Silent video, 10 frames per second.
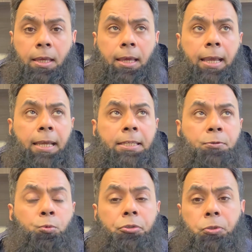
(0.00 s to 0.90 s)
and
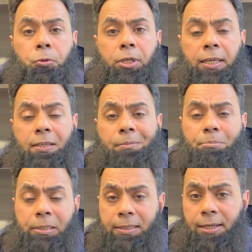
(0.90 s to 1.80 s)
we'll do a
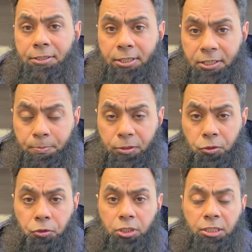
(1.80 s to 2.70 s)
complete assessment to
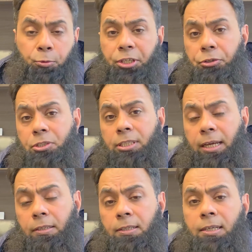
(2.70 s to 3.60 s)
see where you
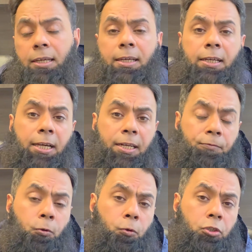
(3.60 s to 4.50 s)
stand. And of
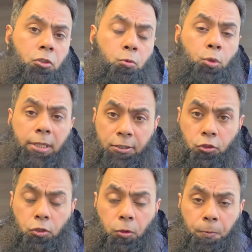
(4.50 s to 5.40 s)
course, we'll let you
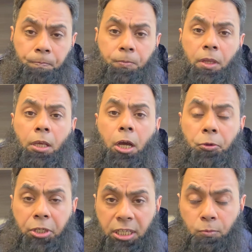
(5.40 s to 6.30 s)
know how
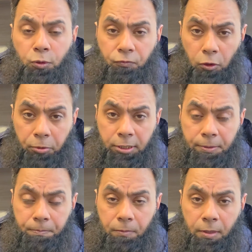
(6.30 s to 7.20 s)
you can move forward.
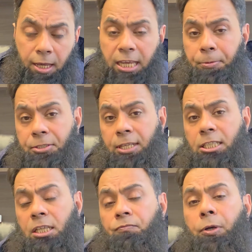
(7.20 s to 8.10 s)
Anyways, that's
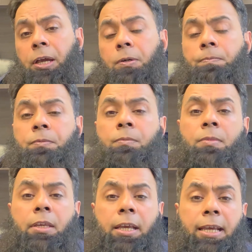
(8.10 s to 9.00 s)
it for now,
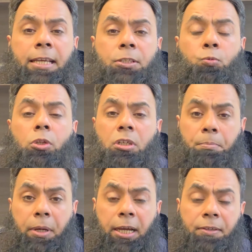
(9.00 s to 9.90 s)
and we'll come
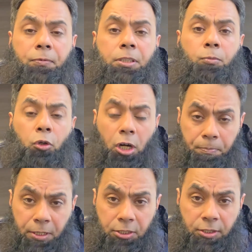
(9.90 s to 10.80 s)
back with more
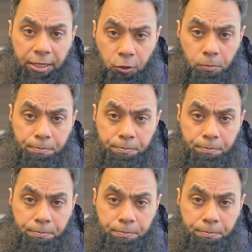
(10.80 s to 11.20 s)
updates. Thank you.